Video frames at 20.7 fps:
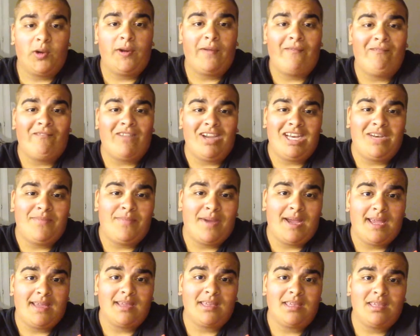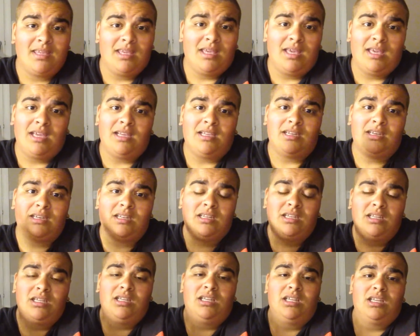gonna fight back. And
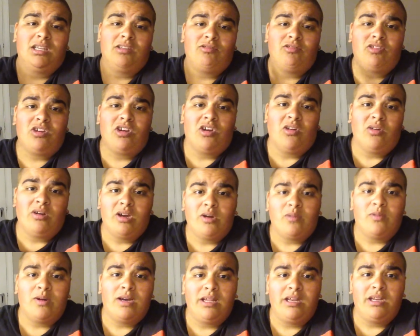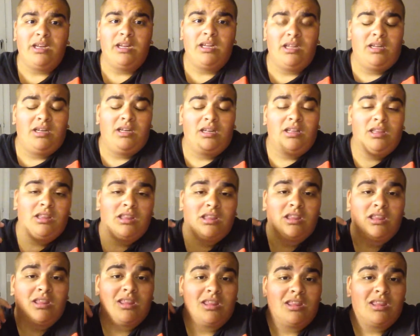if you don't know what
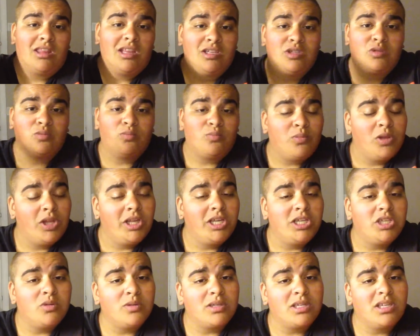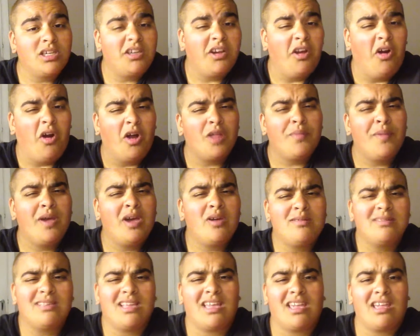this place was all about, it
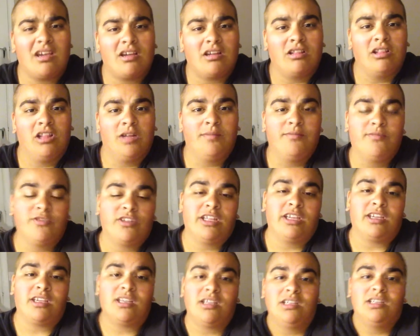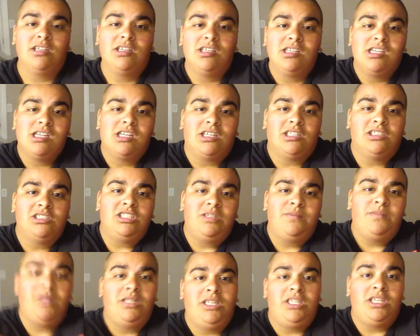was like a club for like
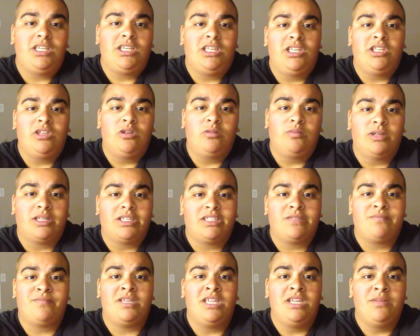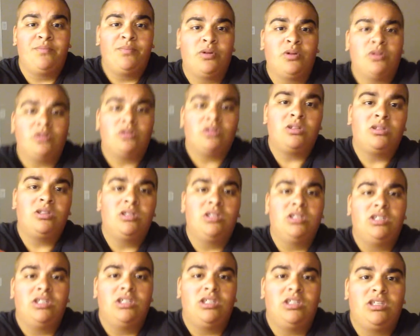LGBTQ plus people
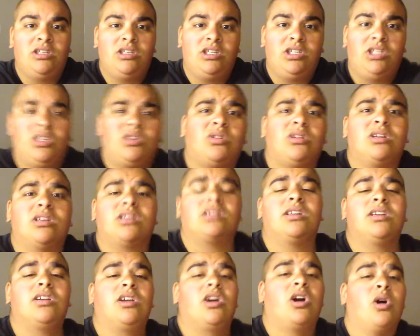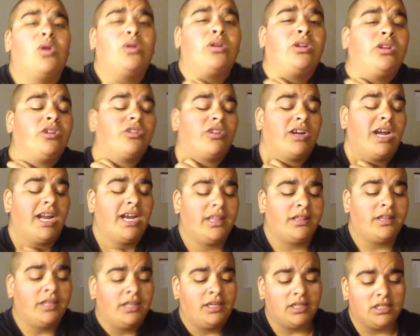in New York to go to kind
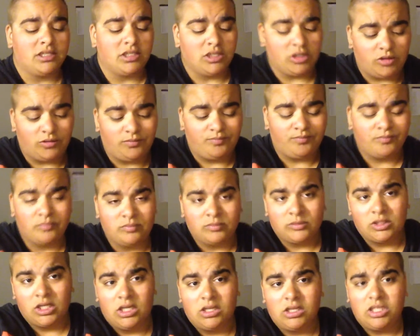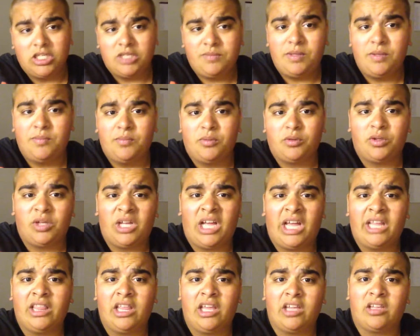of thing. And so these people
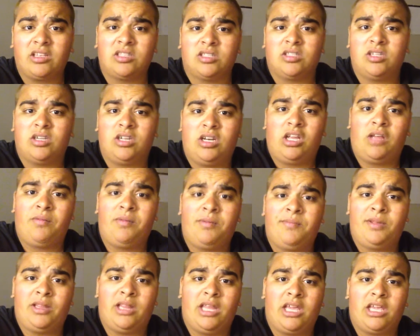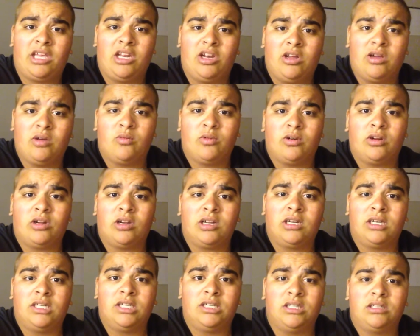had like stood up and been like, you know what, we're not
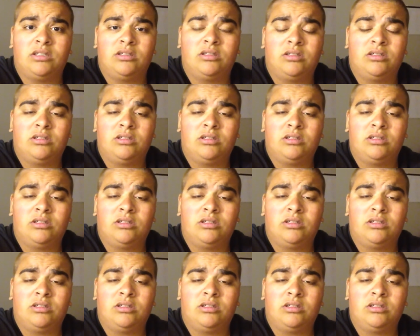gonna